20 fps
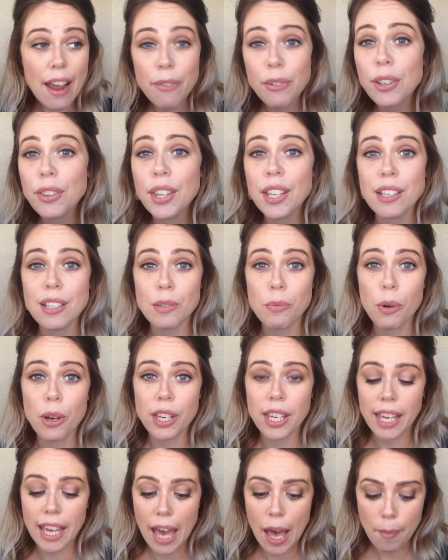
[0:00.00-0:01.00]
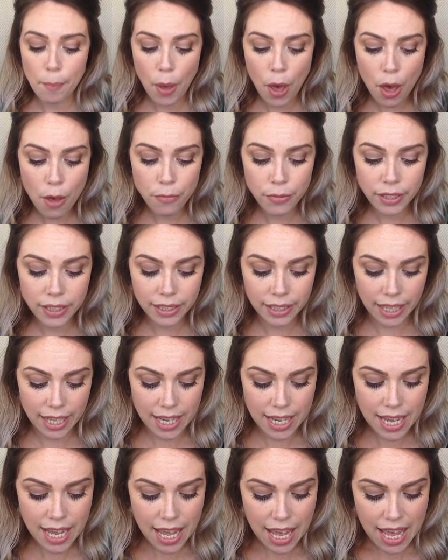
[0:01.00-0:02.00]
everything is working out
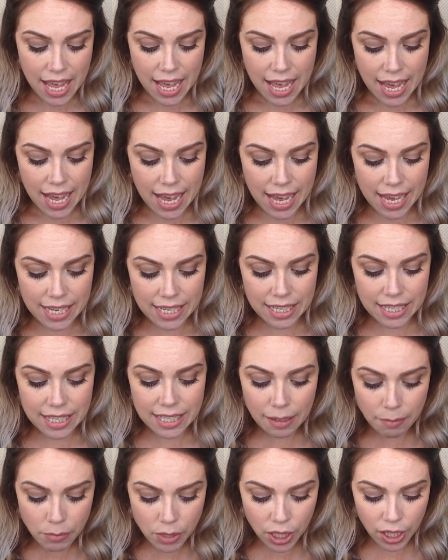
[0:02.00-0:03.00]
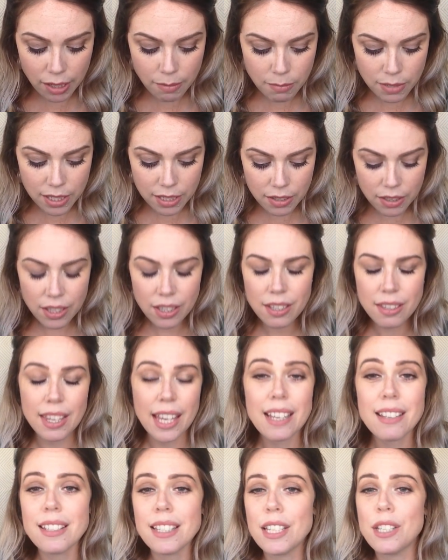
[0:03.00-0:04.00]
perfectly. And sometimes
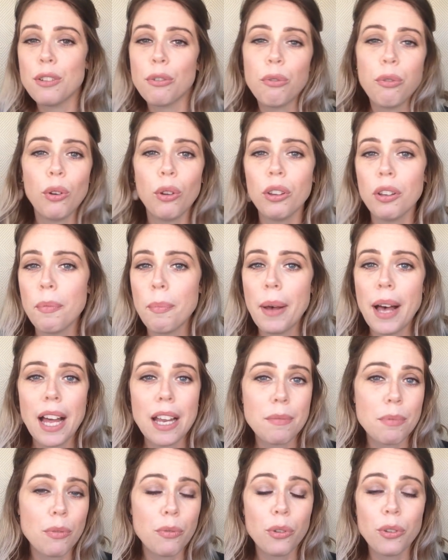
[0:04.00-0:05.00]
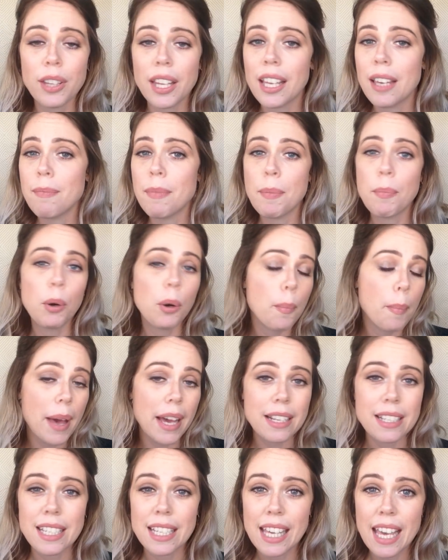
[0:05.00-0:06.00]
things need to fall apart before they can be put
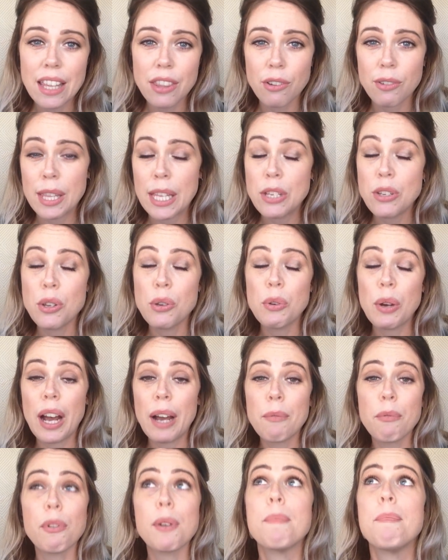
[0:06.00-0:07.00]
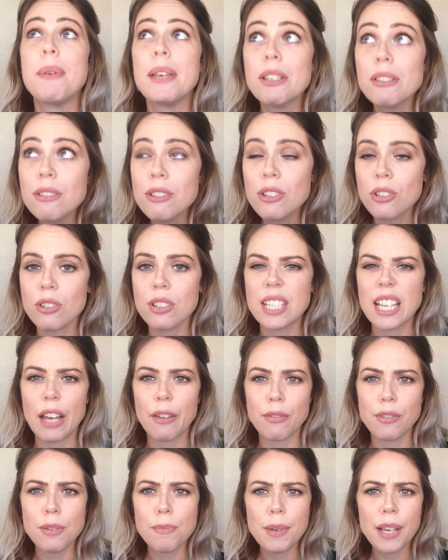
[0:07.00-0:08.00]
back together. And then you rebuild
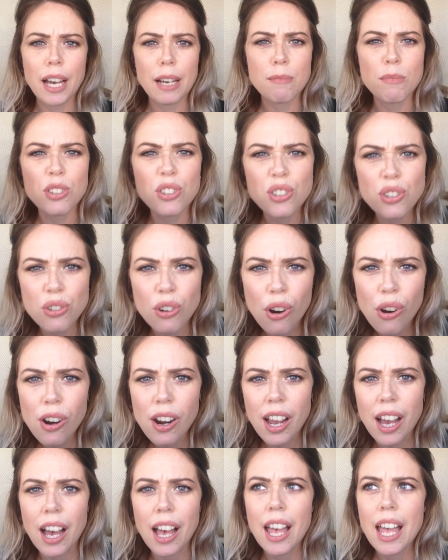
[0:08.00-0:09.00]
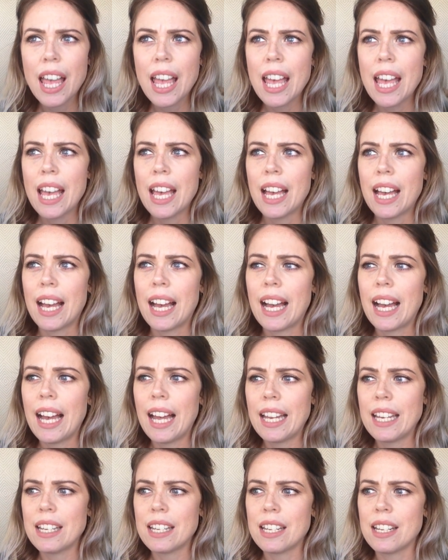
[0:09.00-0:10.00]
yourself and you become stronger.
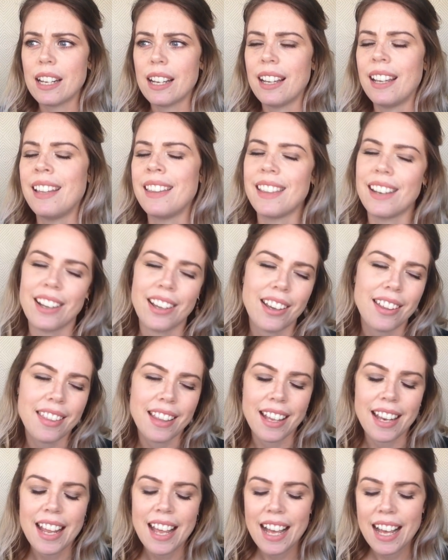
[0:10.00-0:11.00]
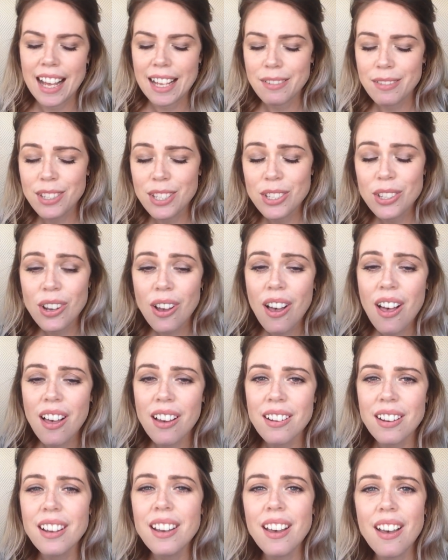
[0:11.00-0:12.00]
And then I heard that, I'm
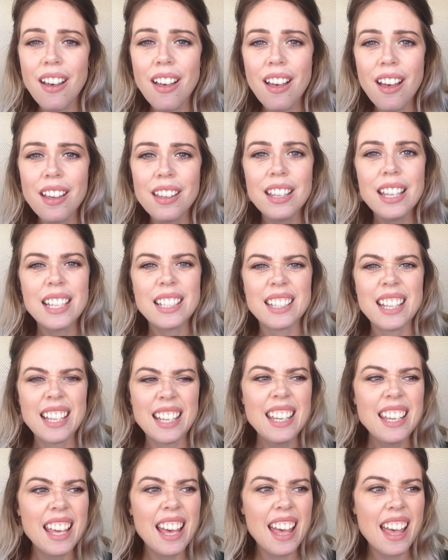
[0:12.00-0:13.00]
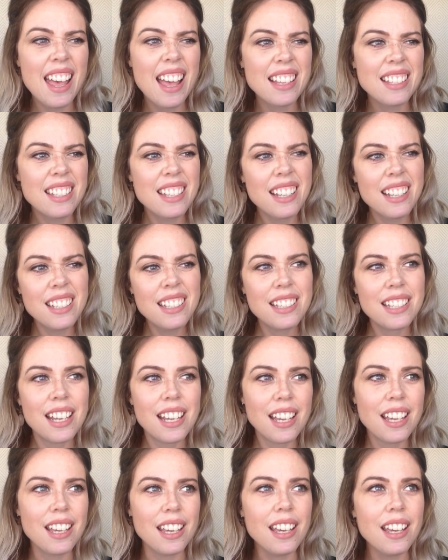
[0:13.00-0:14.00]
stronger than
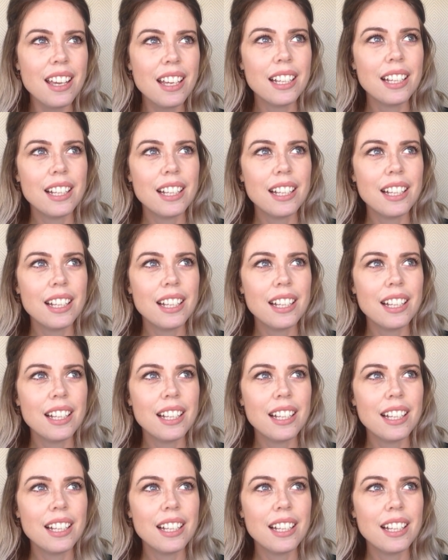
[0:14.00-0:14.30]
yesterday.